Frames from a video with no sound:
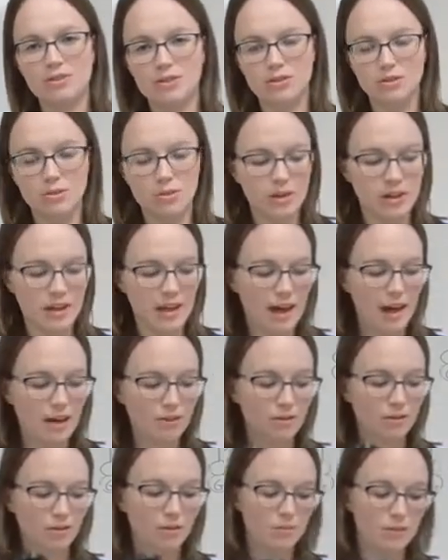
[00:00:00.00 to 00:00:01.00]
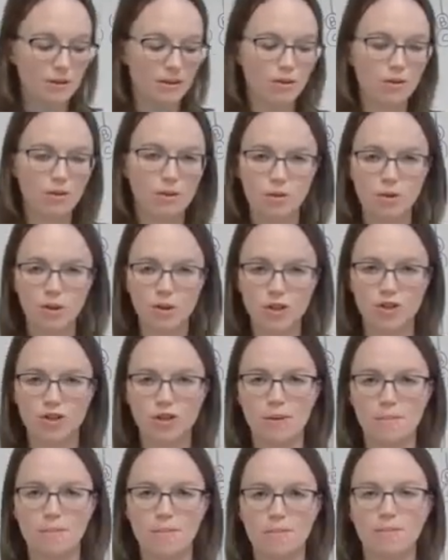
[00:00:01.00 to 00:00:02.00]
So it's going to be a little more
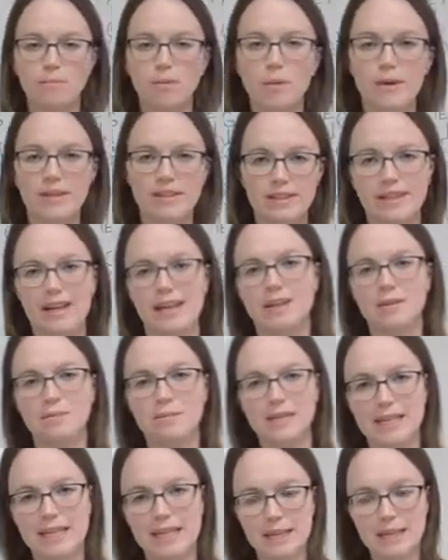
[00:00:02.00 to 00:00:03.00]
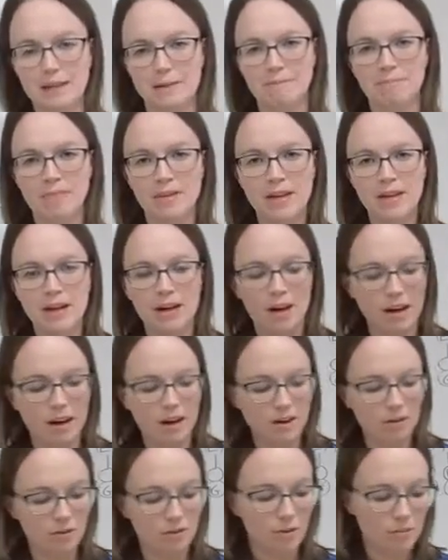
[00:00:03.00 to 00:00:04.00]
sharp and pointed at the beginning
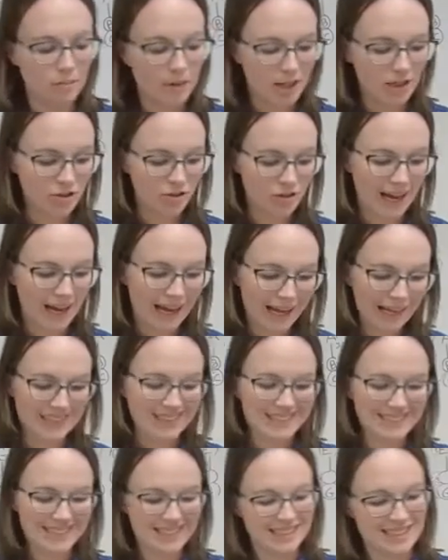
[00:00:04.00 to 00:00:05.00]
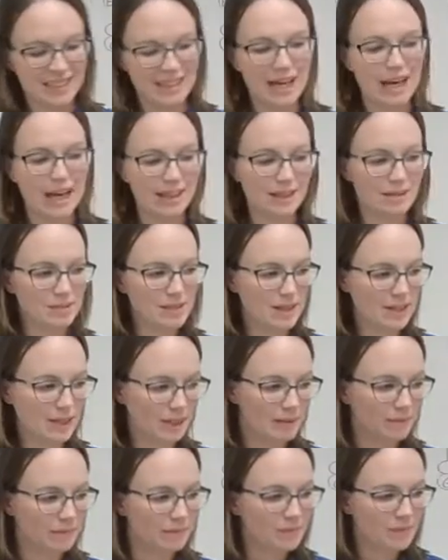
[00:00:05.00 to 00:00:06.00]
of the measure, accented at the
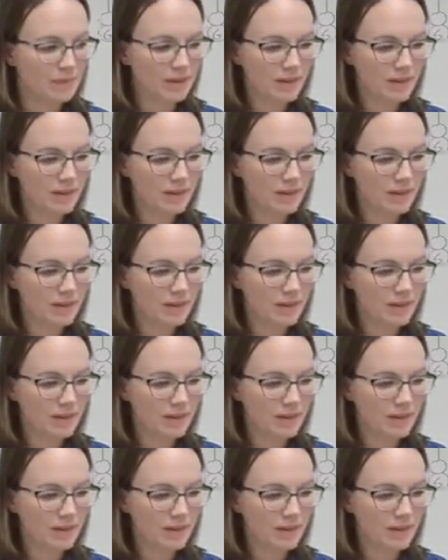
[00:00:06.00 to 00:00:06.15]
beginning.